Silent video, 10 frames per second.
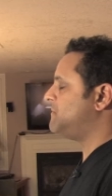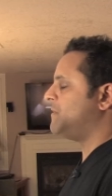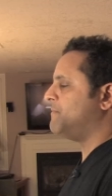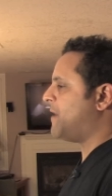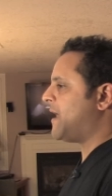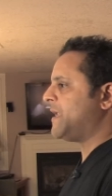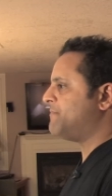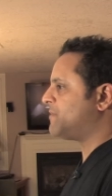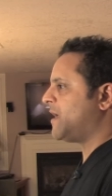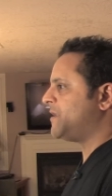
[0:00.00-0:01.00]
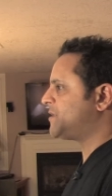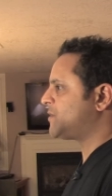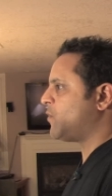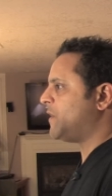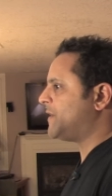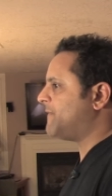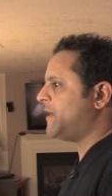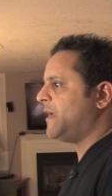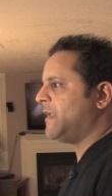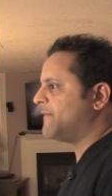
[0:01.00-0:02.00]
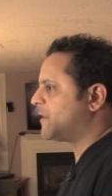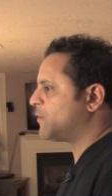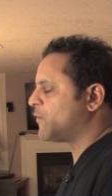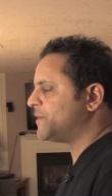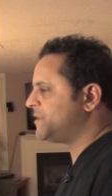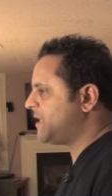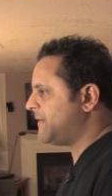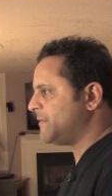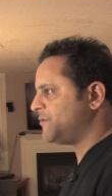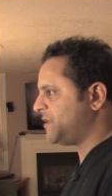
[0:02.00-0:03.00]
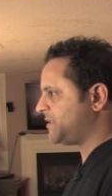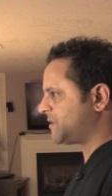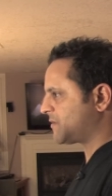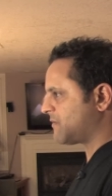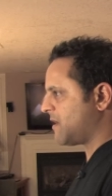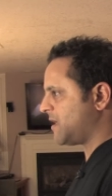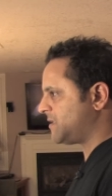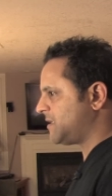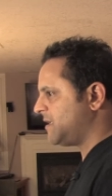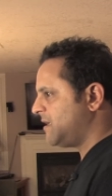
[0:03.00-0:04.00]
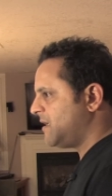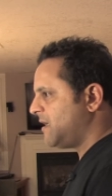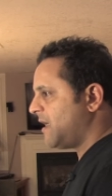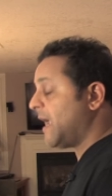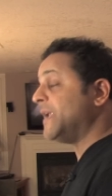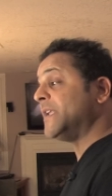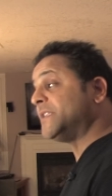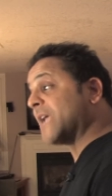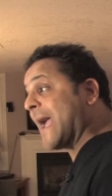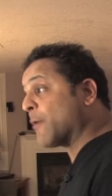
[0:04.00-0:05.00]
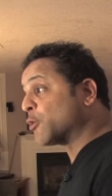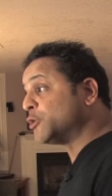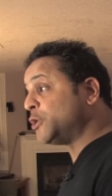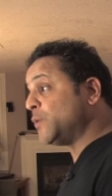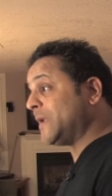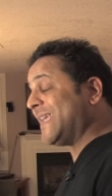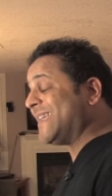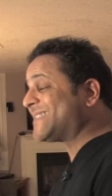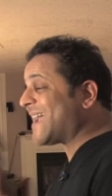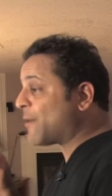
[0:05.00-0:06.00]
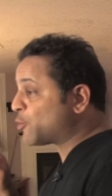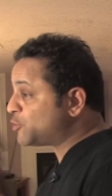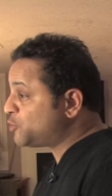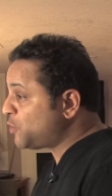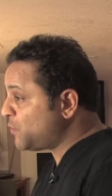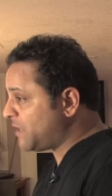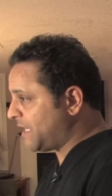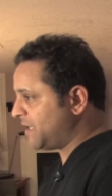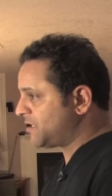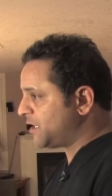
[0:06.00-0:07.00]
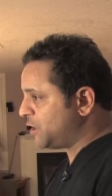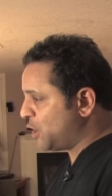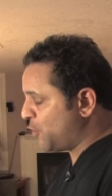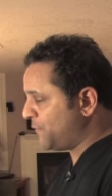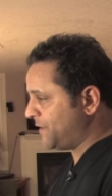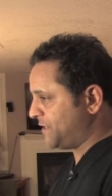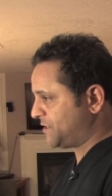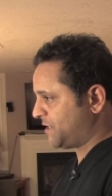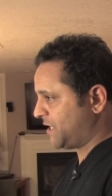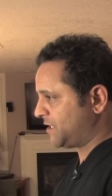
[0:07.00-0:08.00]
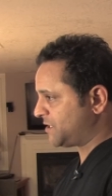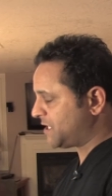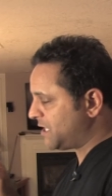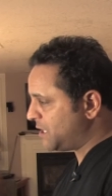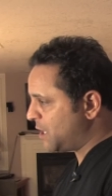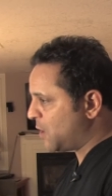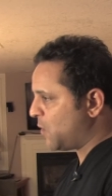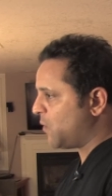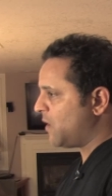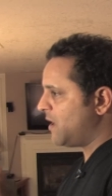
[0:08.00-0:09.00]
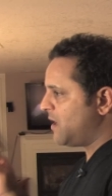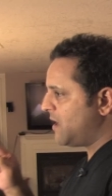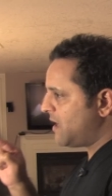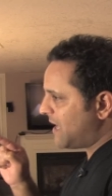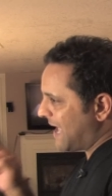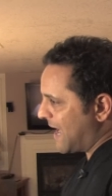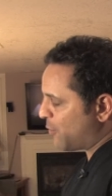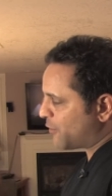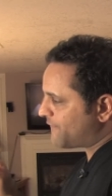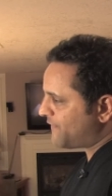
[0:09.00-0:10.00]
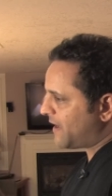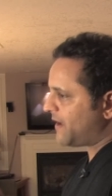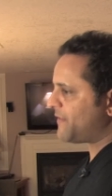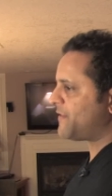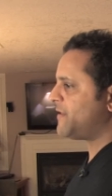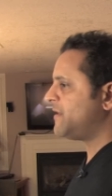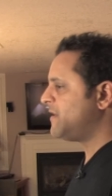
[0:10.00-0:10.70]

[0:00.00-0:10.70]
the body, blood, soul, and divinity of our Lord and Savior Jesus Christ. And it's our duty. It's our duty to know these things, to know our faith.